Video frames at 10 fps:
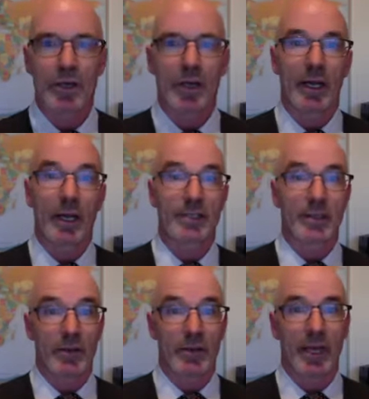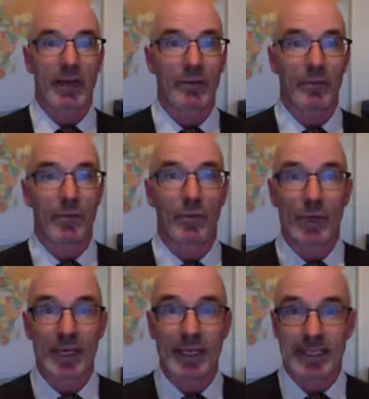And I said, okay,
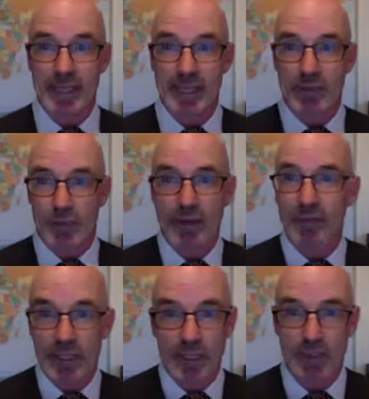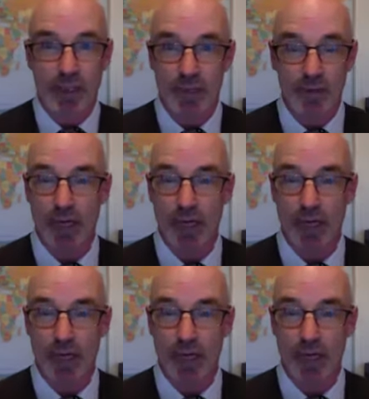we need to take everything that